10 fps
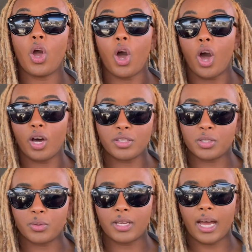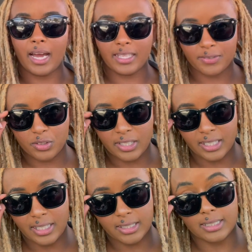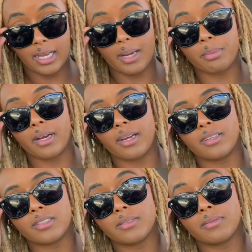Also, guys, if you're checking out these eyebrows,